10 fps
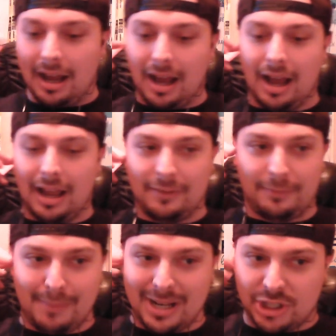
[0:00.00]
If
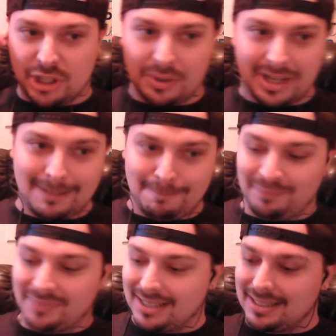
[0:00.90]
Minshew
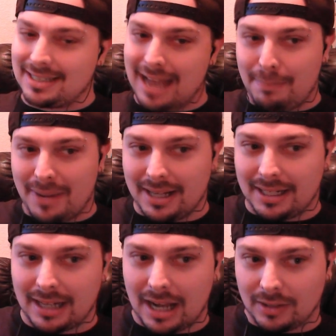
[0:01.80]
can step in
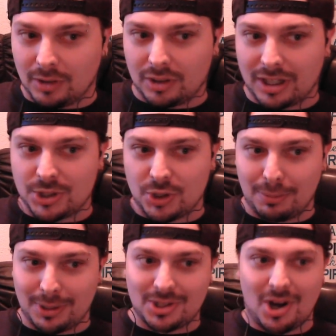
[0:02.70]
and look like a
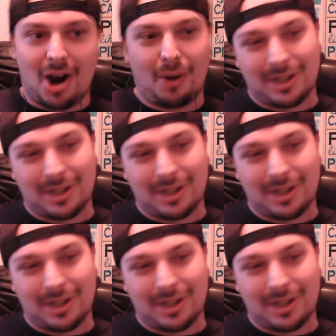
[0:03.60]
superstar,